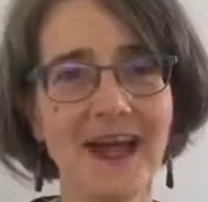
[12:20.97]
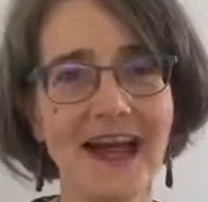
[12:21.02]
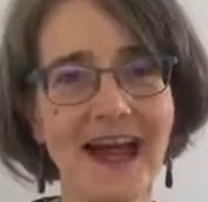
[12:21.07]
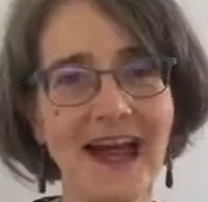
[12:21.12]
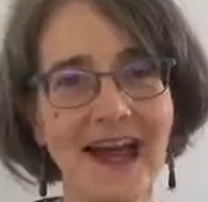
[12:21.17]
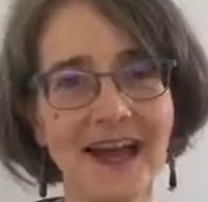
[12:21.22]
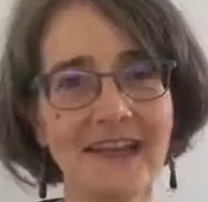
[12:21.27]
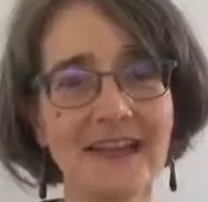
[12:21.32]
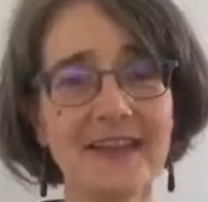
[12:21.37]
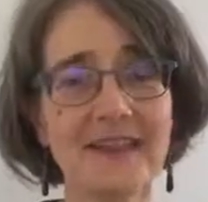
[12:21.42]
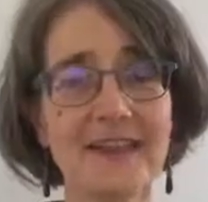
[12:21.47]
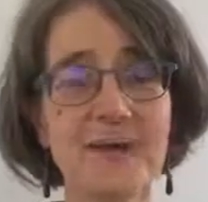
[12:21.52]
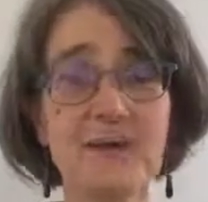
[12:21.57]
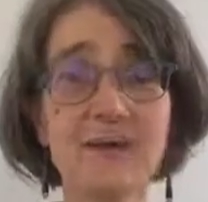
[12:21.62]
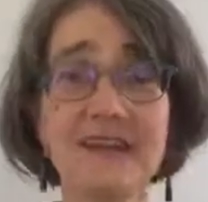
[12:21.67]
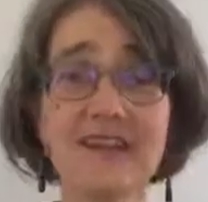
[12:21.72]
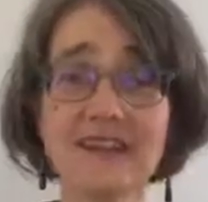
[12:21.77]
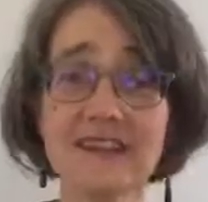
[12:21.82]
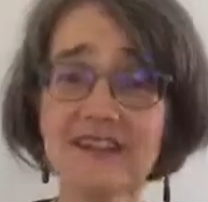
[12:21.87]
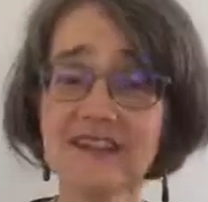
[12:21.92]
And the
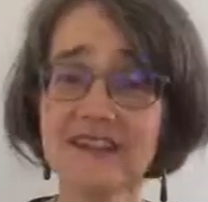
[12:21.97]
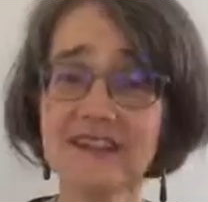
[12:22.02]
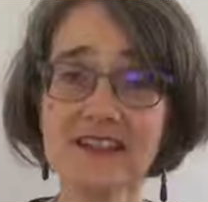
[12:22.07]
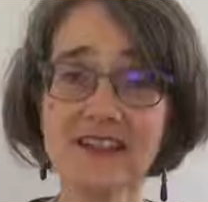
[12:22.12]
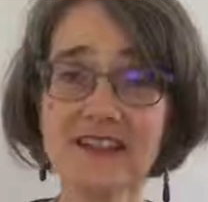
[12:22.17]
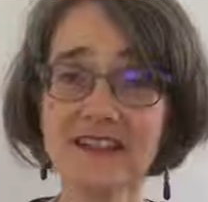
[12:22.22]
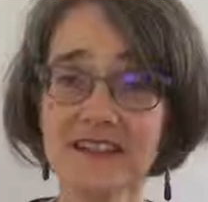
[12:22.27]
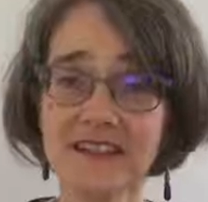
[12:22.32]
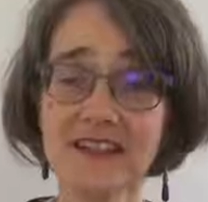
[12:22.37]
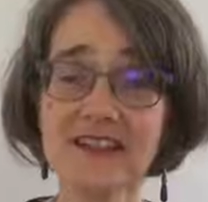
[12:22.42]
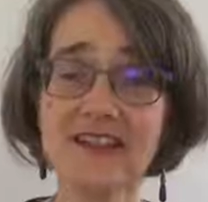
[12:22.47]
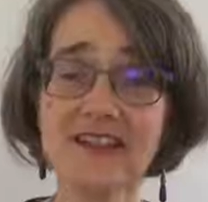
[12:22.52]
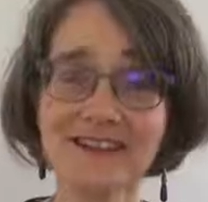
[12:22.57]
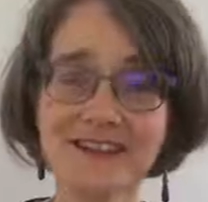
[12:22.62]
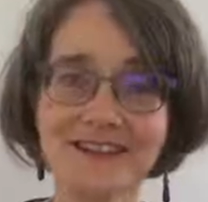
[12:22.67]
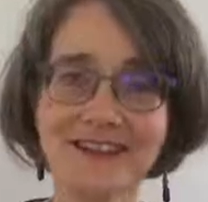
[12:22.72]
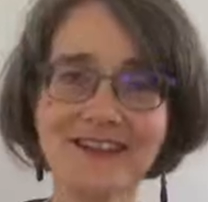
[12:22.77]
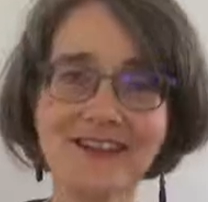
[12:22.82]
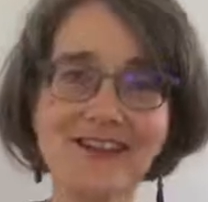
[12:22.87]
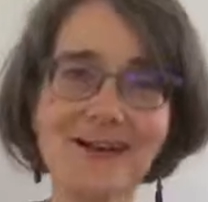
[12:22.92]
message here is
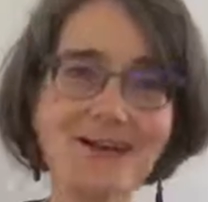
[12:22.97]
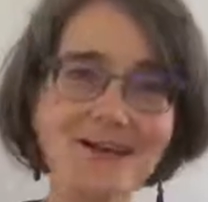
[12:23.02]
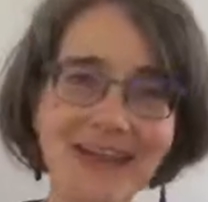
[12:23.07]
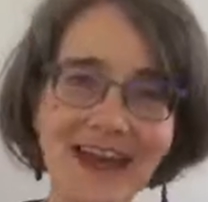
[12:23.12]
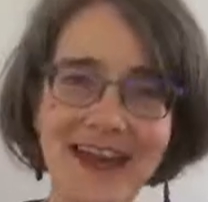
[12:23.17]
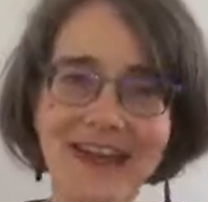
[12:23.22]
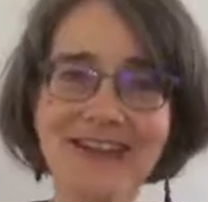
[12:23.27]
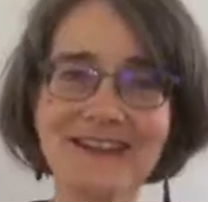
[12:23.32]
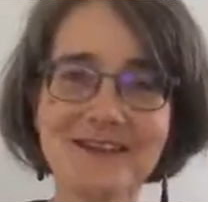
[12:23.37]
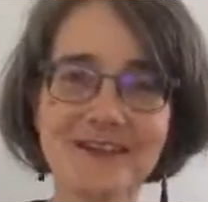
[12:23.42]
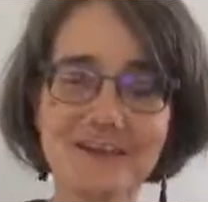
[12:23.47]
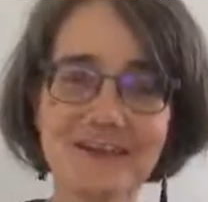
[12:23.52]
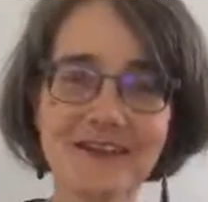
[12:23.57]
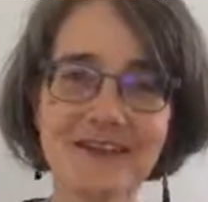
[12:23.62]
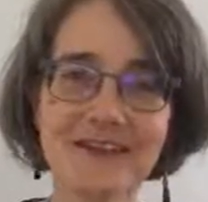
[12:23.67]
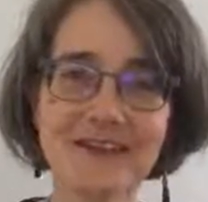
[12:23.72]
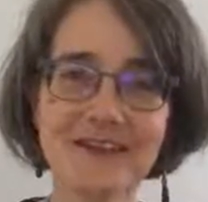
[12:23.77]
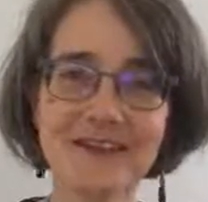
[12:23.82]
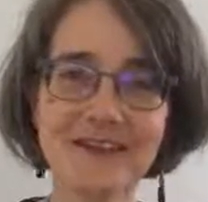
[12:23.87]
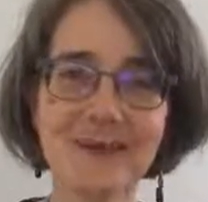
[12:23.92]
that it's okay to be
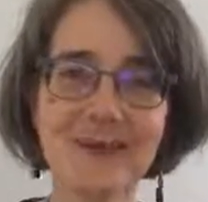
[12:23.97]
angry.